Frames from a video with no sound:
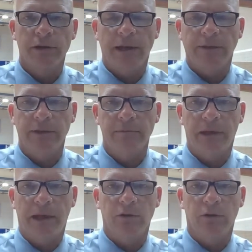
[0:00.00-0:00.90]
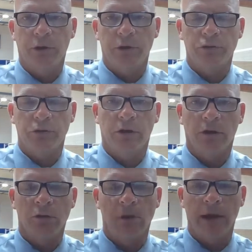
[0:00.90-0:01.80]
are not in band, orchestra,
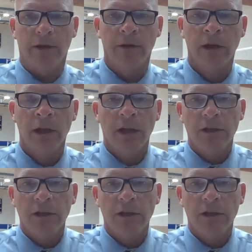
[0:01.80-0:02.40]
or choir,